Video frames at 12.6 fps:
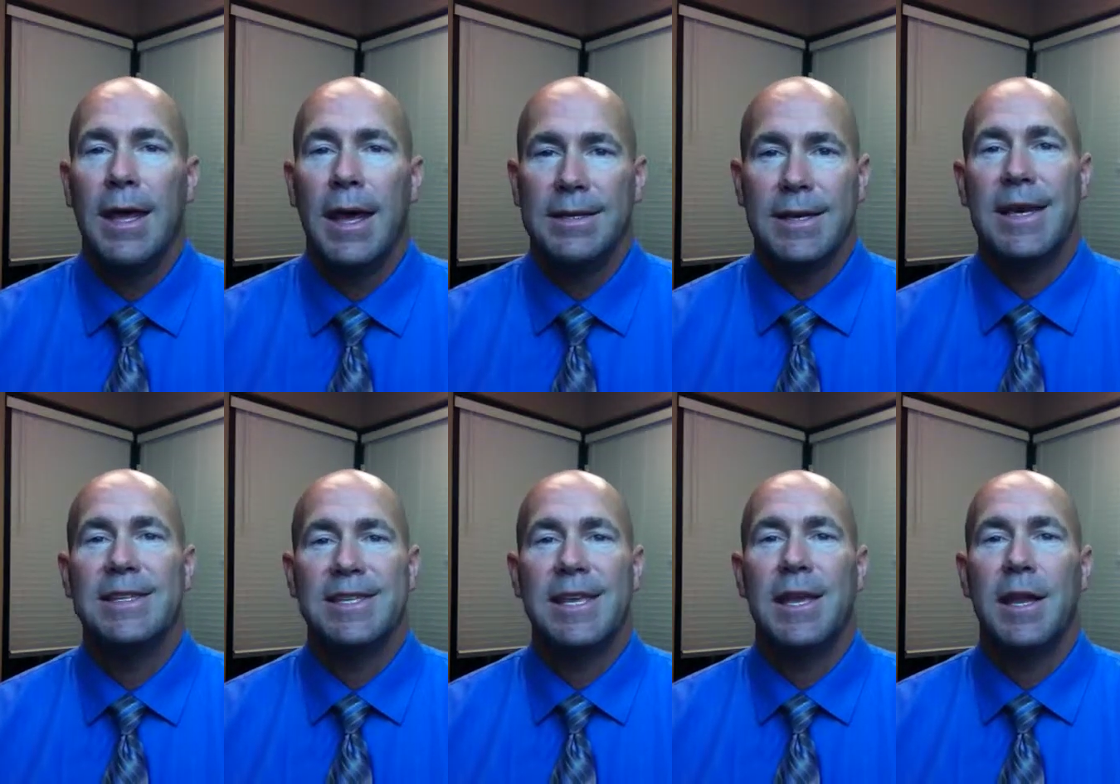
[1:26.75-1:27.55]
as I
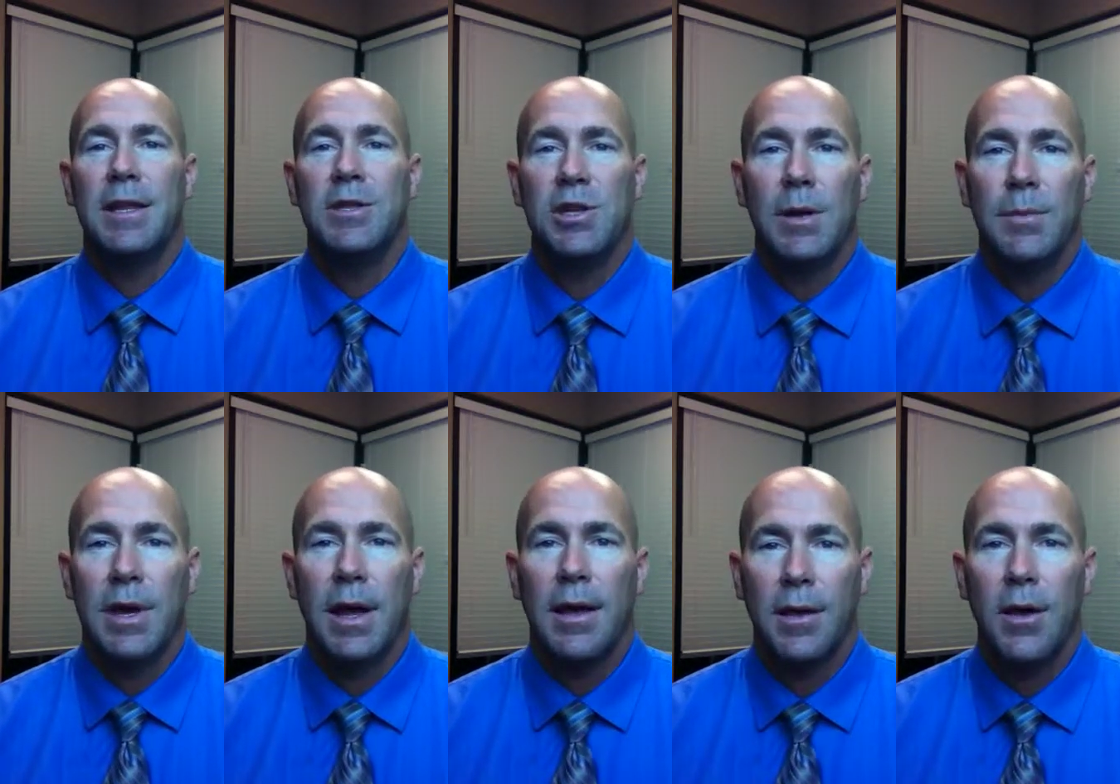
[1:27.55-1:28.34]
see in the gym that
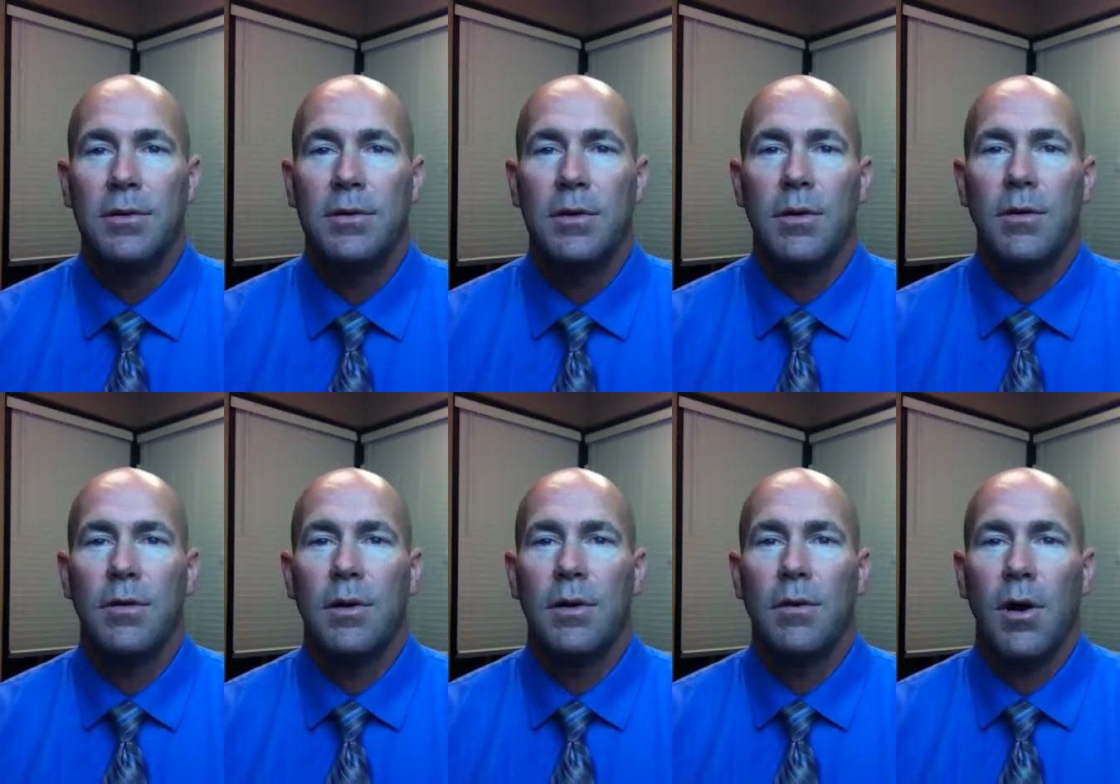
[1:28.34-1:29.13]
I go to,
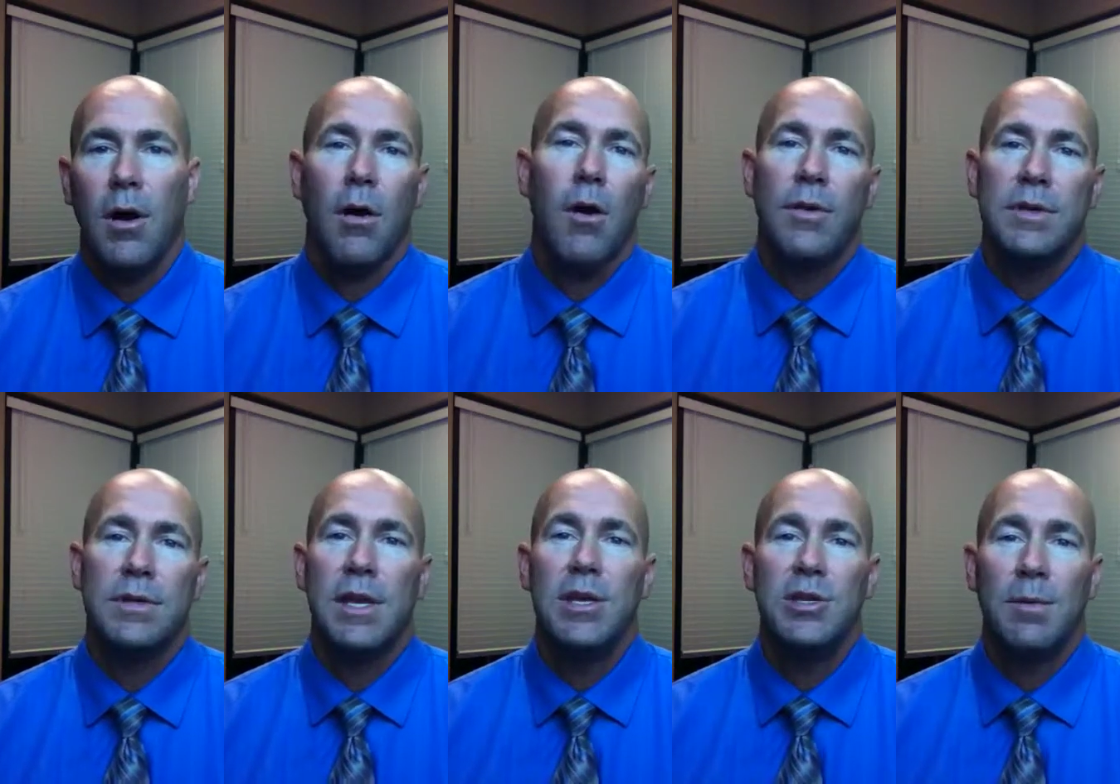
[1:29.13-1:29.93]
are always
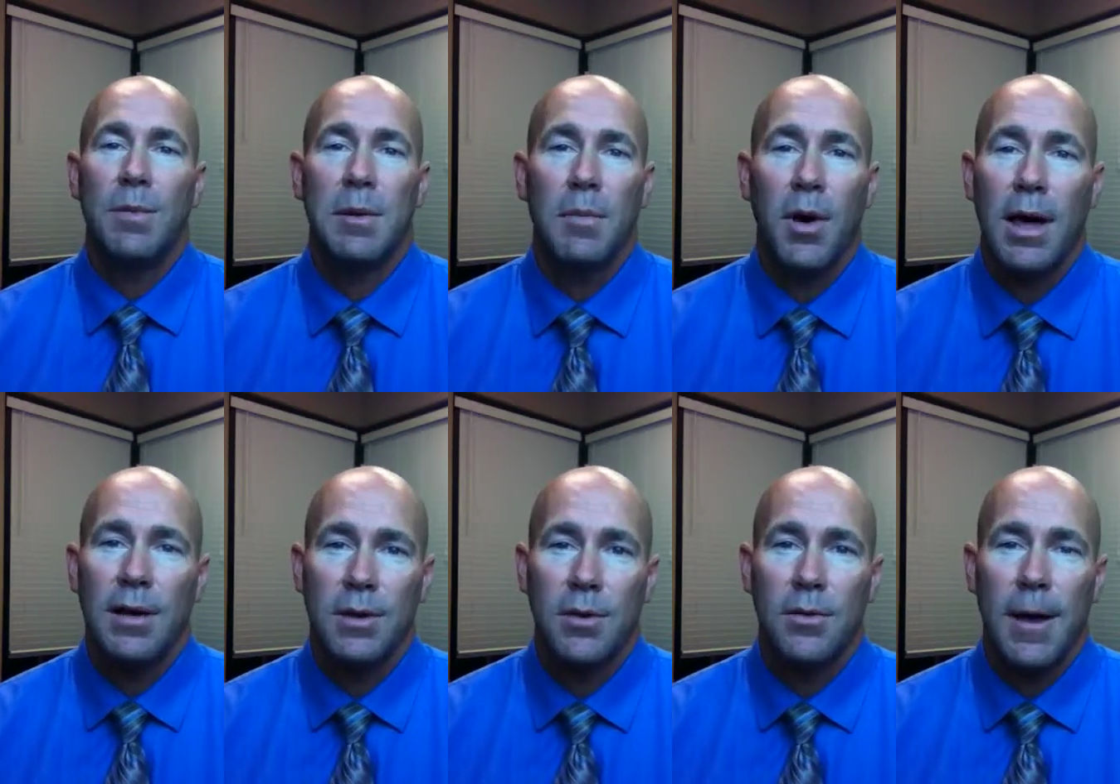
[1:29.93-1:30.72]
teaching people how to
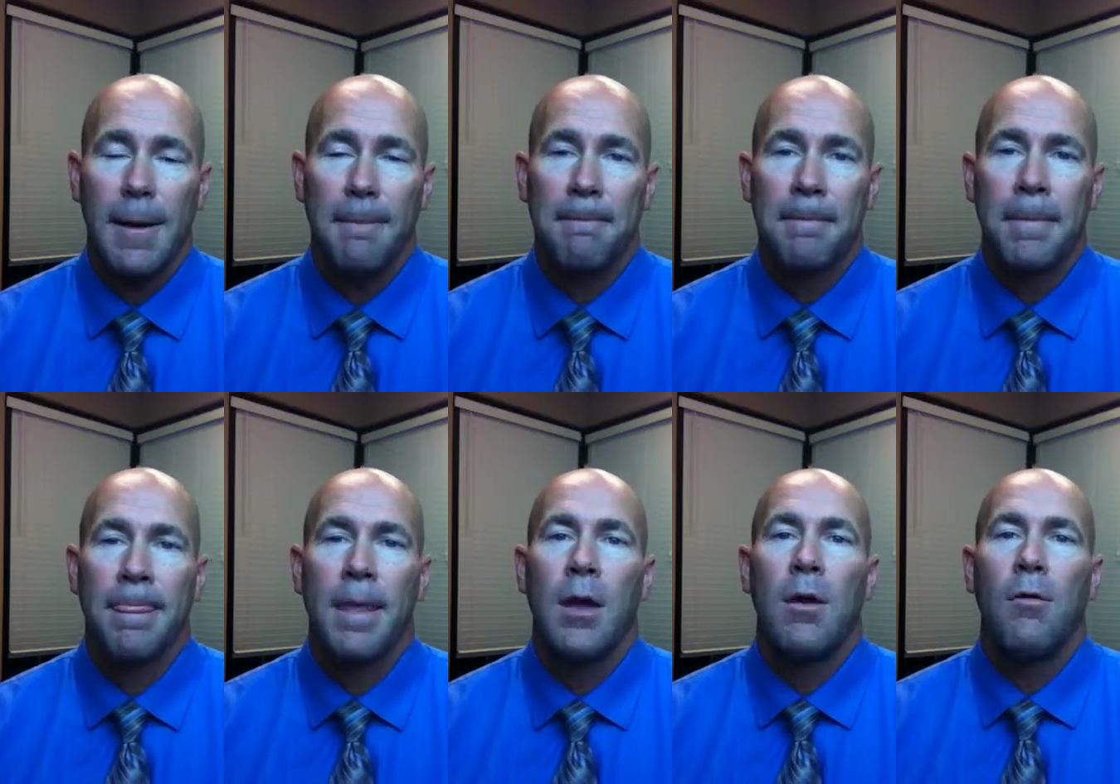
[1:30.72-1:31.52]
do that,
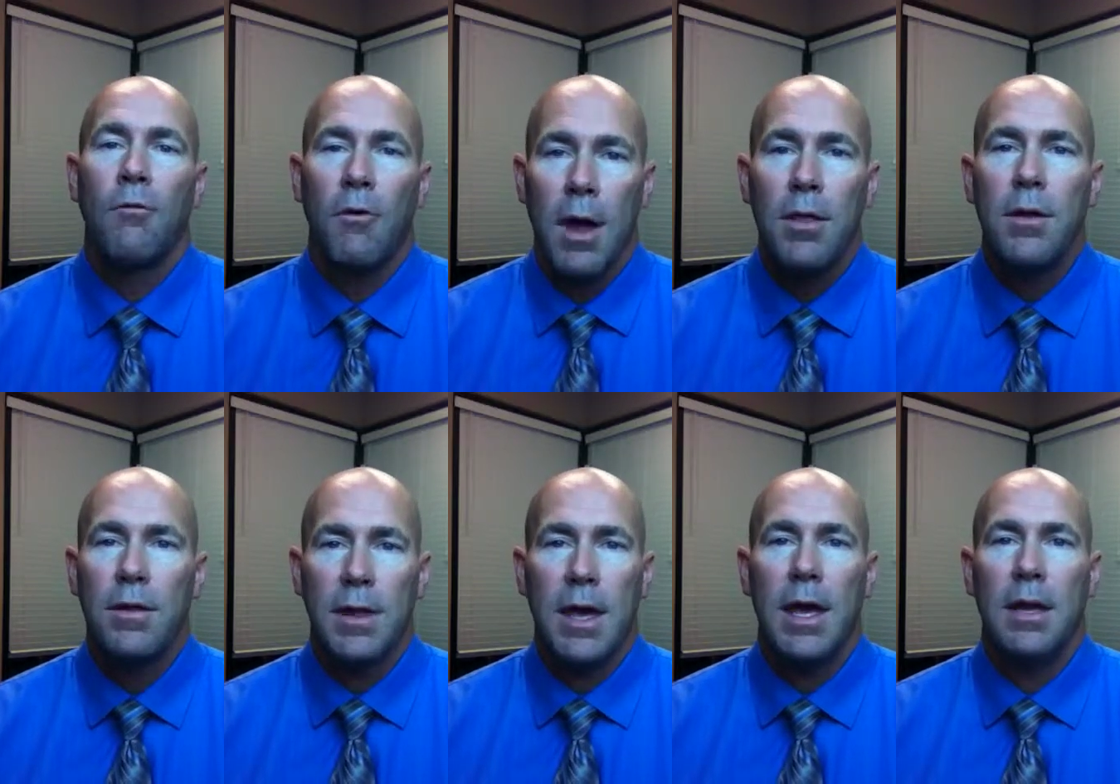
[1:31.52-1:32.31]
rather
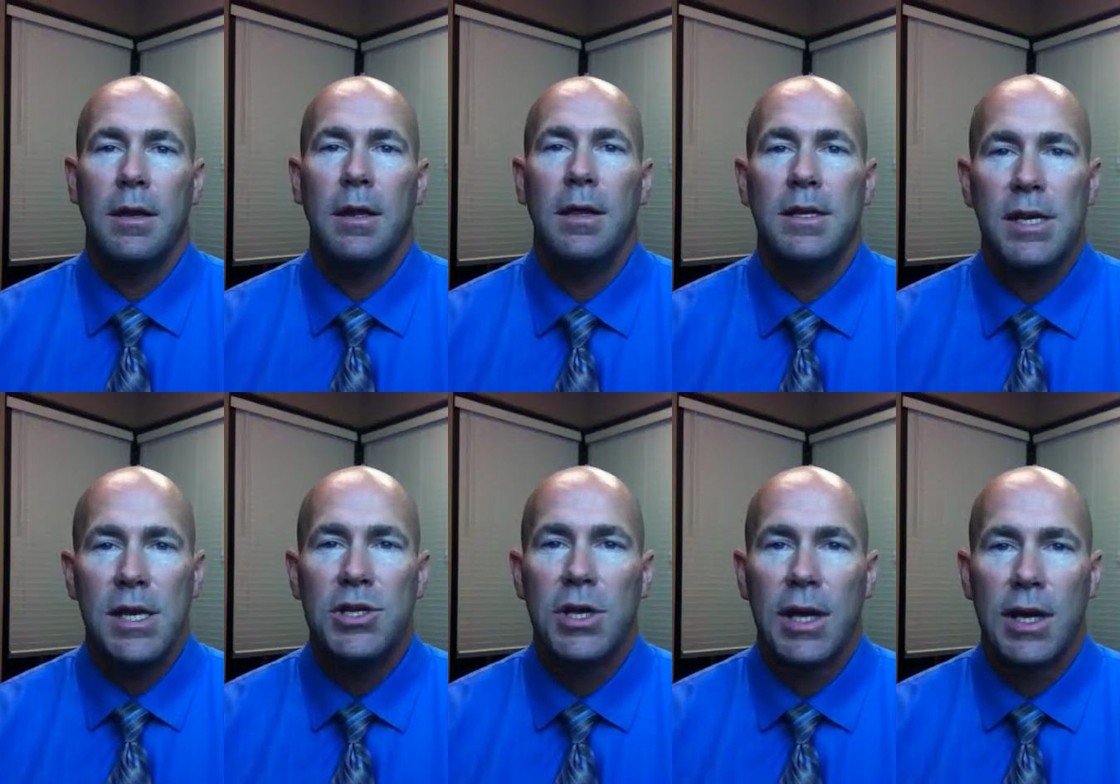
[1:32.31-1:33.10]
than
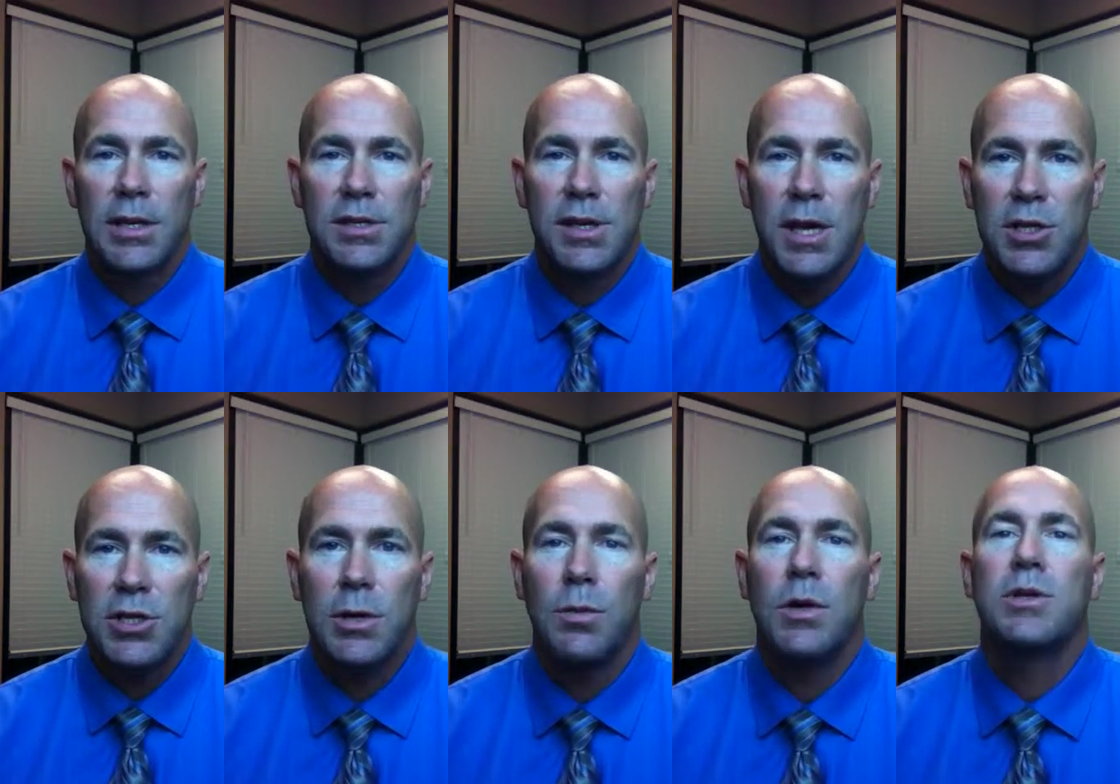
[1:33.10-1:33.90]
teaching
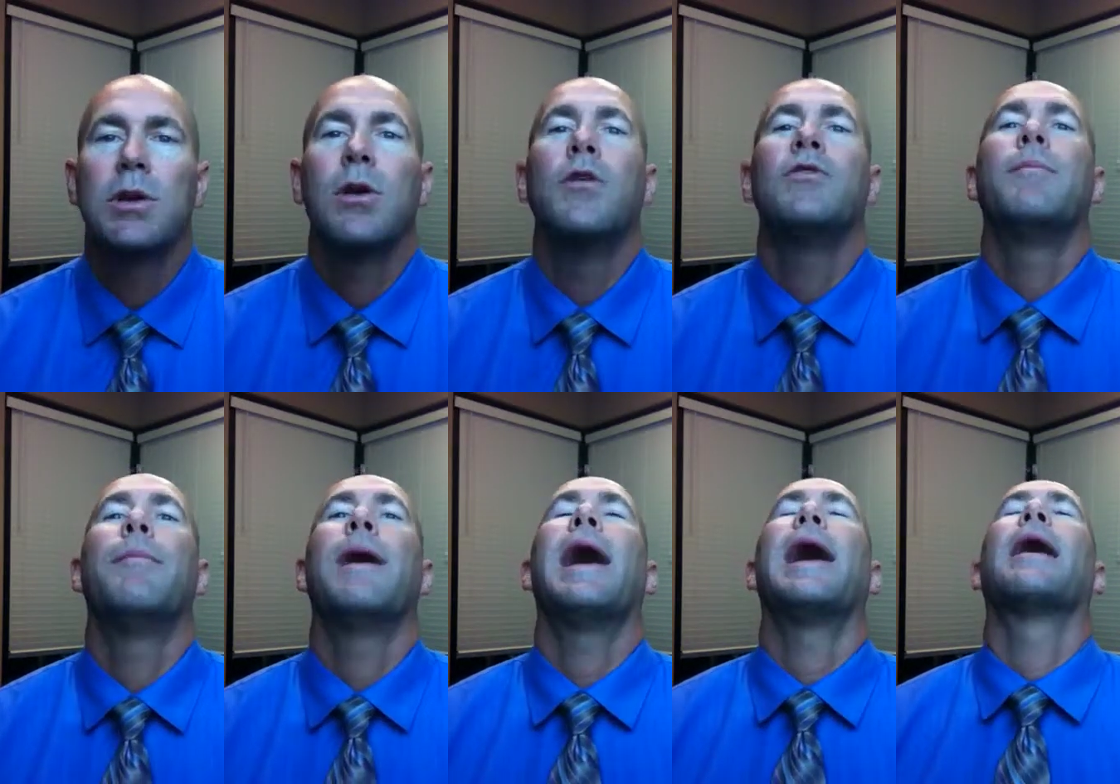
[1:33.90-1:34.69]
extension, which goes
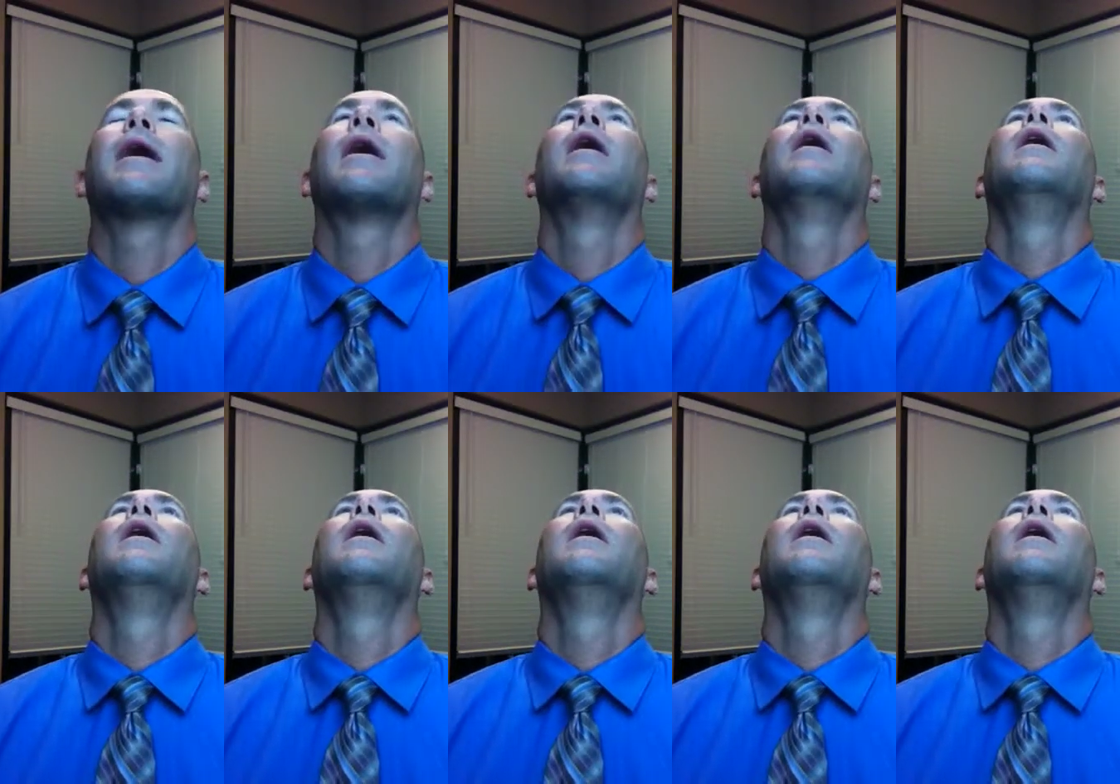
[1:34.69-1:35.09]
back,